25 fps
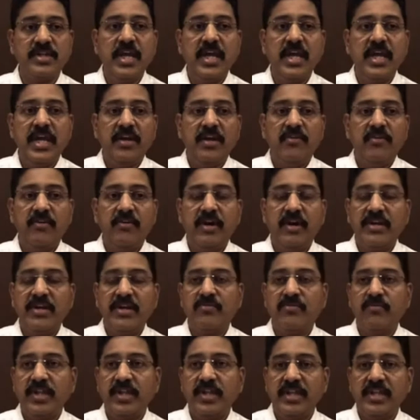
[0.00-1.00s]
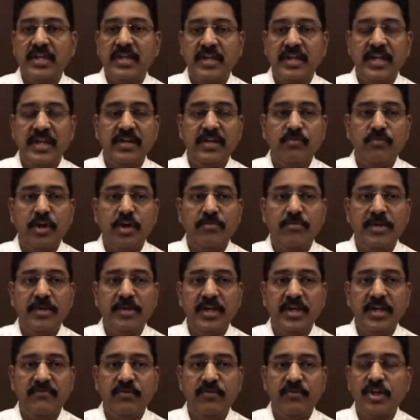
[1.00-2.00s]
you had to whether involvement of
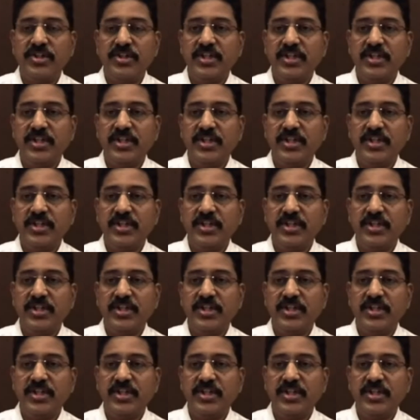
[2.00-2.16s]
ostium